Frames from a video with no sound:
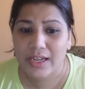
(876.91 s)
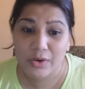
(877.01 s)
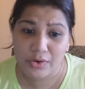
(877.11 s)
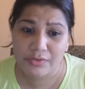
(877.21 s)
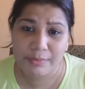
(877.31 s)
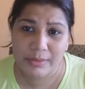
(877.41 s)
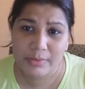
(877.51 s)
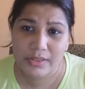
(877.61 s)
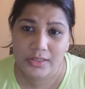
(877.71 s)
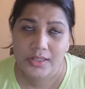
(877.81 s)
There are a lot of
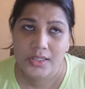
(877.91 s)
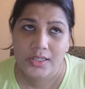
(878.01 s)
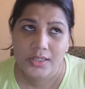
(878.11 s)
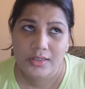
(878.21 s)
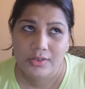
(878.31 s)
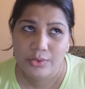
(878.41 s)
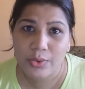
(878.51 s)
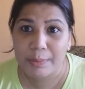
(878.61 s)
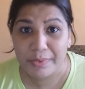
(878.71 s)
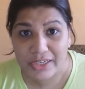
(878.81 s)
people
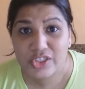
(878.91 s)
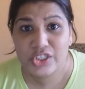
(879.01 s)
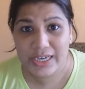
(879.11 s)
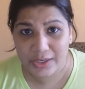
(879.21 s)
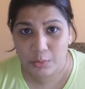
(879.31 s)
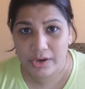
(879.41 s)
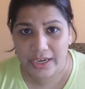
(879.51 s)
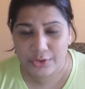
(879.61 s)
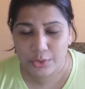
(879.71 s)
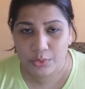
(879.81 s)
who appreciate
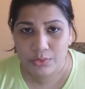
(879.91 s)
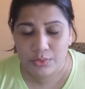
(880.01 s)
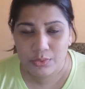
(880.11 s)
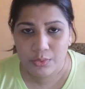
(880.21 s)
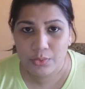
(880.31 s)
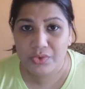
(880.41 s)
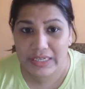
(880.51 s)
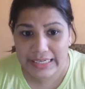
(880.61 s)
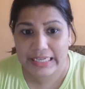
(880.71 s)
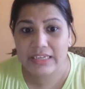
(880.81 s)
what I do, who
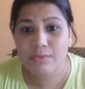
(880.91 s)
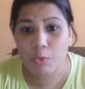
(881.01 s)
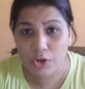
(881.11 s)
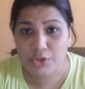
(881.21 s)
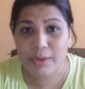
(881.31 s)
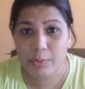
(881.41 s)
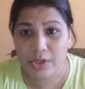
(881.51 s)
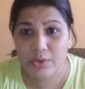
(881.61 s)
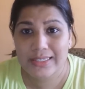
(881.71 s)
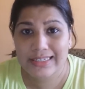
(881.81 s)
really watch my
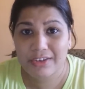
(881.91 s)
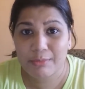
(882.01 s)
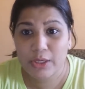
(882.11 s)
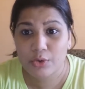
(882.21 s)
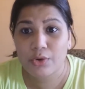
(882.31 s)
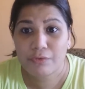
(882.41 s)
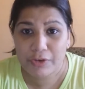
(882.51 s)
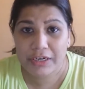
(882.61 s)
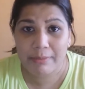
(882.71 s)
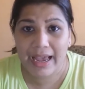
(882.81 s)
videos and give me good
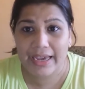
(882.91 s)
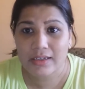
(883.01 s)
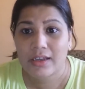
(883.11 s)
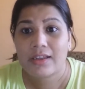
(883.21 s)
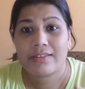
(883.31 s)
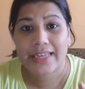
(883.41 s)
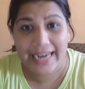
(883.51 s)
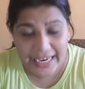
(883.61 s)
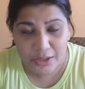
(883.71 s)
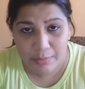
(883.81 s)
feedback. They
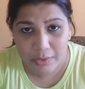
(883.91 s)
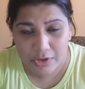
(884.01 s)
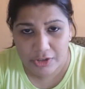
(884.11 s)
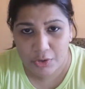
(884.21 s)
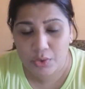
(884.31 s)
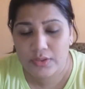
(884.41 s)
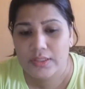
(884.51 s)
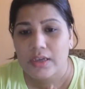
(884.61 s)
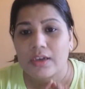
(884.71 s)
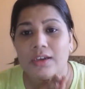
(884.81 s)
like my videos.